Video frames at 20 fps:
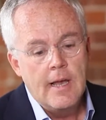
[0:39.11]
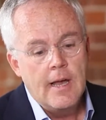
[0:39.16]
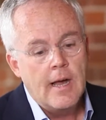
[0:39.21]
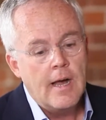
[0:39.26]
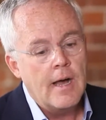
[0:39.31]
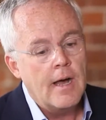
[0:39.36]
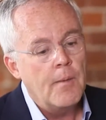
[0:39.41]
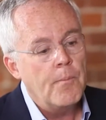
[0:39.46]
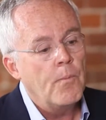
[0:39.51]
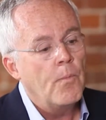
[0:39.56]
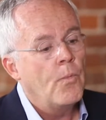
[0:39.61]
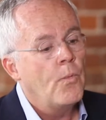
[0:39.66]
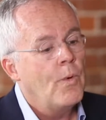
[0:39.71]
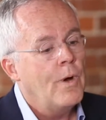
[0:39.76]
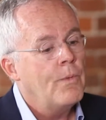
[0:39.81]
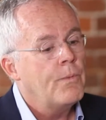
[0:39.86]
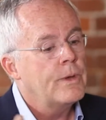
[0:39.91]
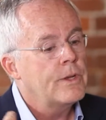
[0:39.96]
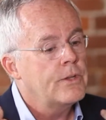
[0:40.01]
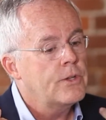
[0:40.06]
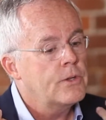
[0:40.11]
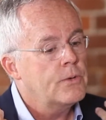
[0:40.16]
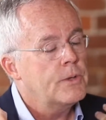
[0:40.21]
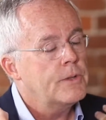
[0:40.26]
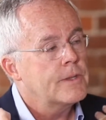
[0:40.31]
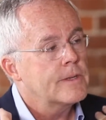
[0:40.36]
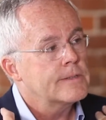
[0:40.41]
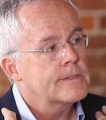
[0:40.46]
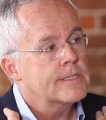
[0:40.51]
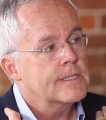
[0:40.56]
What we do
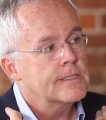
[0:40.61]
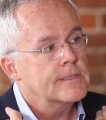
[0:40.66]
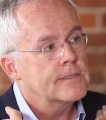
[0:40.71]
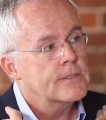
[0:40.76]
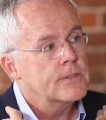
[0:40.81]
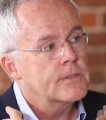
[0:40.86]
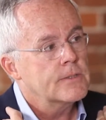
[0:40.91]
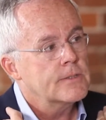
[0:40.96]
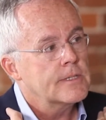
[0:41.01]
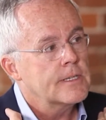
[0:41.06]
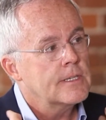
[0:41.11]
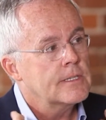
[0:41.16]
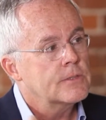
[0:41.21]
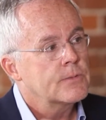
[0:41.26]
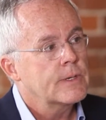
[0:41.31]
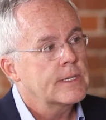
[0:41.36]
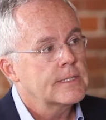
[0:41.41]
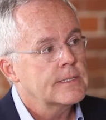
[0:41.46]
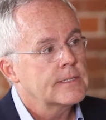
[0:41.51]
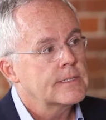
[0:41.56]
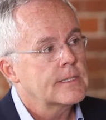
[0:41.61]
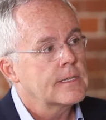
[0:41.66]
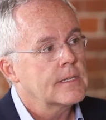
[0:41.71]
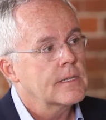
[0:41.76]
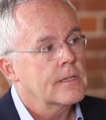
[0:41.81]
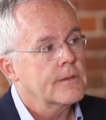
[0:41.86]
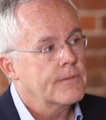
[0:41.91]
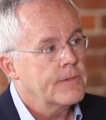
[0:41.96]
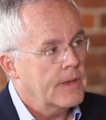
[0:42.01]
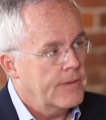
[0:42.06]
with those sensors is we
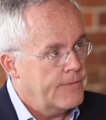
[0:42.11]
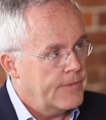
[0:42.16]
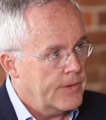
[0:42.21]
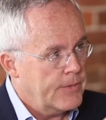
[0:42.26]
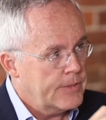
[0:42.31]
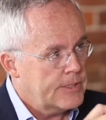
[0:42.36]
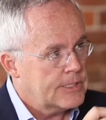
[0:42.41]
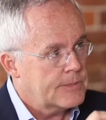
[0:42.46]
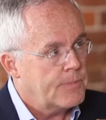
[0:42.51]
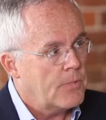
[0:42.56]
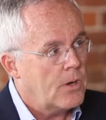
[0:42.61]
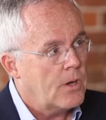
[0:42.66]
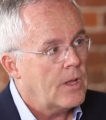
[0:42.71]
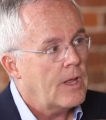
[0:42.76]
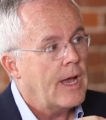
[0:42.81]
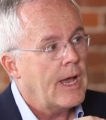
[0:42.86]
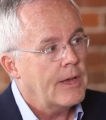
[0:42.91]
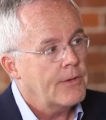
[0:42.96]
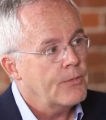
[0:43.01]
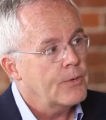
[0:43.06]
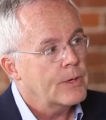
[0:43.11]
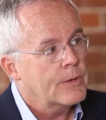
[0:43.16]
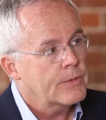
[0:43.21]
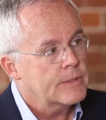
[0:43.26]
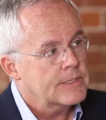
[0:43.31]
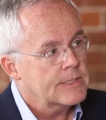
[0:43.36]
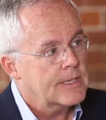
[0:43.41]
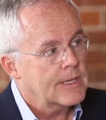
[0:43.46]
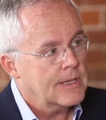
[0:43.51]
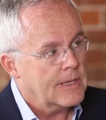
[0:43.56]
instill a very small
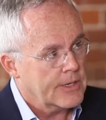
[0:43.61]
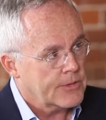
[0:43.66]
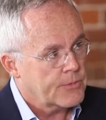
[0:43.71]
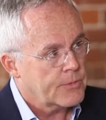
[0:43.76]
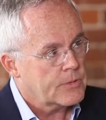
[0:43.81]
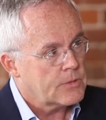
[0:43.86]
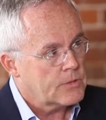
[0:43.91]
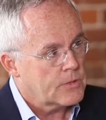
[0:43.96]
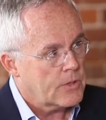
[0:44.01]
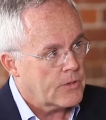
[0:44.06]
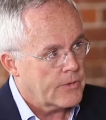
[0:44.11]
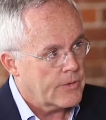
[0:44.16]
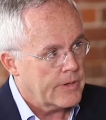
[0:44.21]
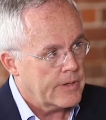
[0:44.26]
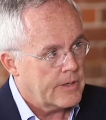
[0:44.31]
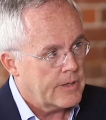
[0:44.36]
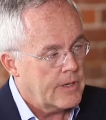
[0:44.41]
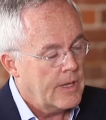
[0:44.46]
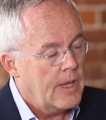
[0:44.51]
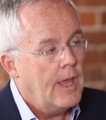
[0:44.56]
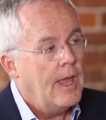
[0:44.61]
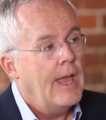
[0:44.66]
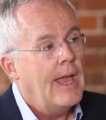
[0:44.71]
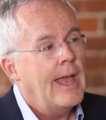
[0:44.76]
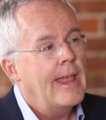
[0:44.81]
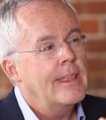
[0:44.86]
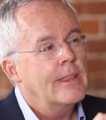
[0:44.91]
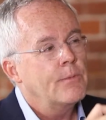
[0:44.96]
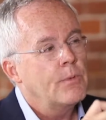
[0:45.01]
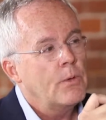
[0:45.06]
high-frequency electrical current,
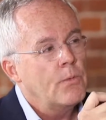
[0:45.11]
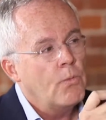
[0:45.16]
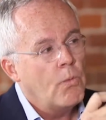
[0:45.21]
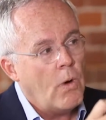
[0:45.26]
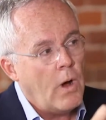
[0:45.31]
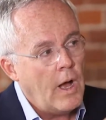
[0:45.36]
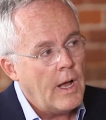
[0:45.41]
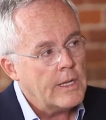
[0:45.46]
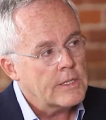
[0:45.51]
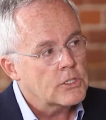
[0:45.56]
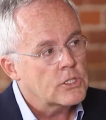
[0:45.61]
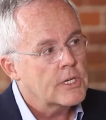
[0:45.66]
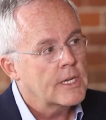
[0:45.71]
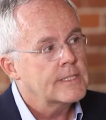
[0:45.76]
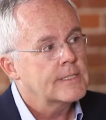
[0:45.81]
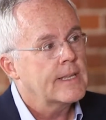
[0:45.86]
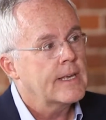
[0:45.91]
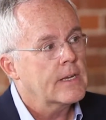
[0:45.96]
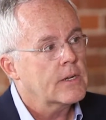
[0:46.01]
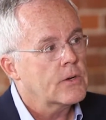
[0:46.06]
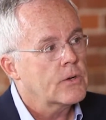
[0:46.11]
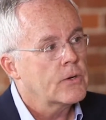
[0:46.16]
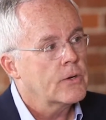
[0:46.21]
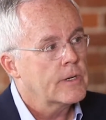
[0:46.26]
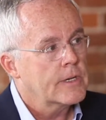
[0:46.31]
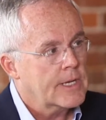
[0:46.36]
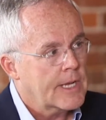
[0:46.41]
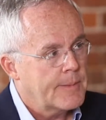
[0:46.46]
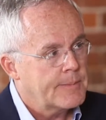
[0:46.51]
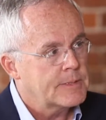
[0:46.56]
and then we watch as that
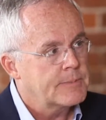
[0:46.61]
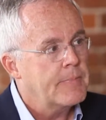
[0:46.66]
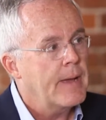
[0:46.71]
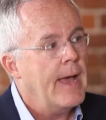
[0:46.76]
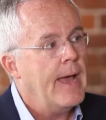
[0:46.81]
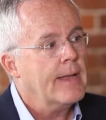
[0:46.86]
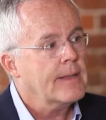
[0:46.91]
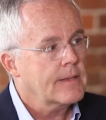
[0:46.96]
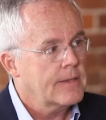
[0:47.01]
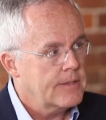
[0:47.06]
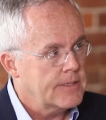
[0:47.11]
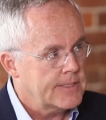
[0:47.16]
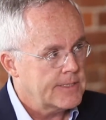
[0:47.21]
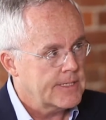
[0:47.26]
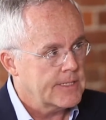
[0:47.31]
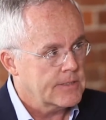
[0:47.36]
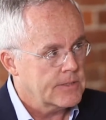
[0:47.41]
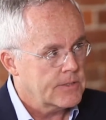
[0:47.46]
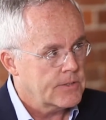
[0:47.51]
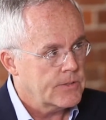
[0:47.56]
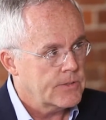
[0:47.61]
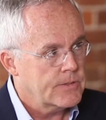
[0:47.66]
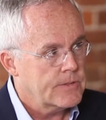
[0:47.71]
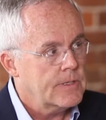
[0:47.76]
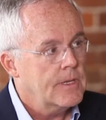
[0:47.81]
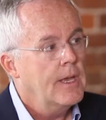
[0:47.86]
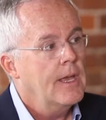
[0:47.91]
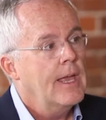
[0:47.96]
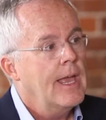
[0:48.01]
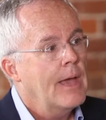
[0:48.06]
current comes back to the sensors,
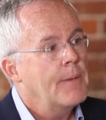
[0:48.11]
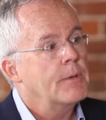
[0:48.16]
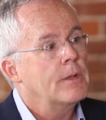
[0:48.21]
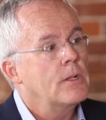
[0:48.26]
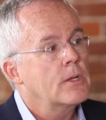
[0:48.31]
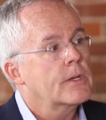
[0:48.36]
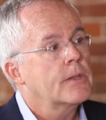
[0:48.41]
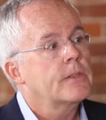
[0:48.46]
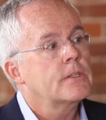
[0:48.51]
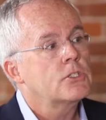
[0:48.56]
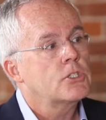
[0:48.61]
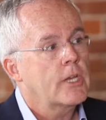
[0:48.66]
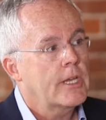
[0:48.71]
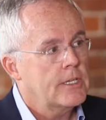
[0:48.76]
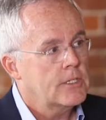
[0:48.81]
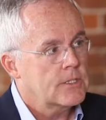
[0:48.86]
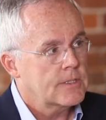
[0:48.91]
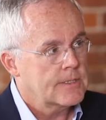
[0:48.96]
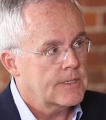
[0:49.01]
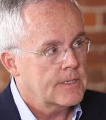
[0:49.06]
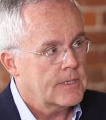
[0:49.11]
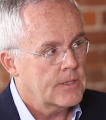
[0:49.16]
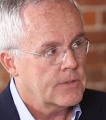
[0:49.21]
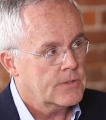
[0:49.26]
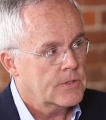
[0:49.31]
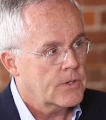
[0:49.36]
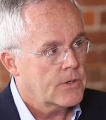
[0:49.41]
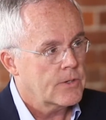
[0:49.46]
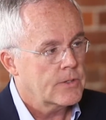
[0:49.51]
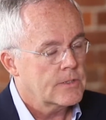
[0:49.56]
and we look at the changes in
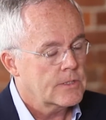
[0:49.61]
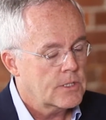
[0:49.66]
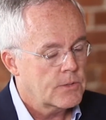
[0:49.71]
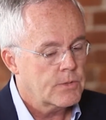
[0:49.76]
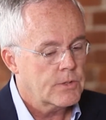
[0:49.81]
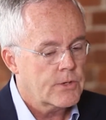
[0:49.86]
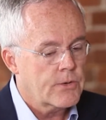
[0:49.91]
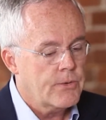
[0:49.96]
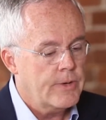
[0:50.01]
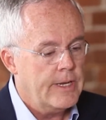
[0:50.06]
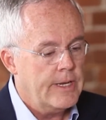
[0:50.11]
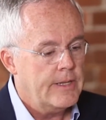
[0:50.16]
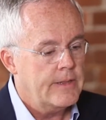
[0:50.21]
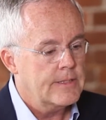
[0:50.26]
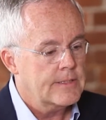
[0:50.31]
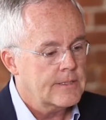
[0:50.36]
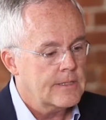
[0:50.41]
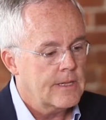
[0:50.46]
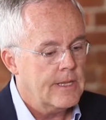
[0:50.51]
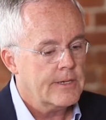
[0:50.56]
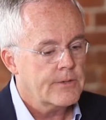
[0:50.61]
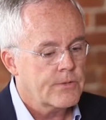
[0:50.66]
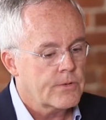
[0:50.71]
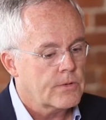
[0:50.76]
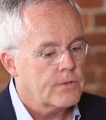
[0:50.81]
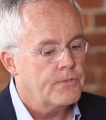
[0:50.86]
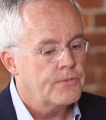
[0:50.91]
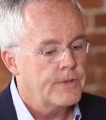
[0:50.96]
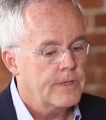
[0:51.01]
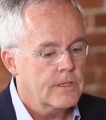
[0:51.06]
those currents. So we're creating this
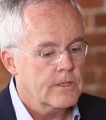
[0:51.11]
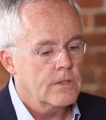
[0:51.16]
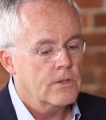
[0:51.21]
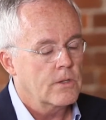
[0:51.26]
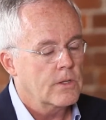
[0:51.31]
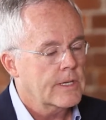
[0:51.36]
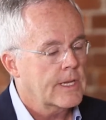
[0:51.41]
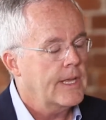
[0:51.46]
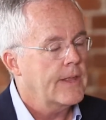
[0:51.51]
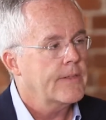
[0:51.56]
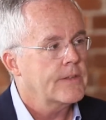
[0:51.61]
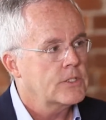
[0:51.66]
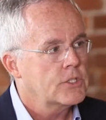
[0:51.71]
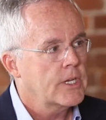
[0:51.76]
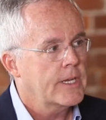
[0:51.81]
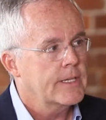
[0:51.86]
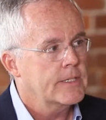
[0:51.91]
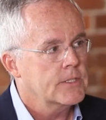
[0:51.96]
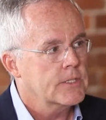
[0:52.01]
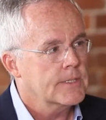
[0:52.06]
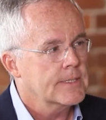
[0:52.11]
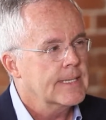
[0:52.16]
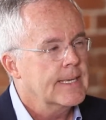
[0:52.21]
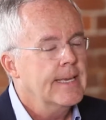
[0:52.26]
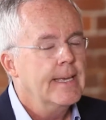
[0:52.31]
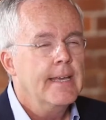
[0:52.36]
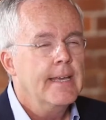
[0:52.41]
electrical field and looking at the changes.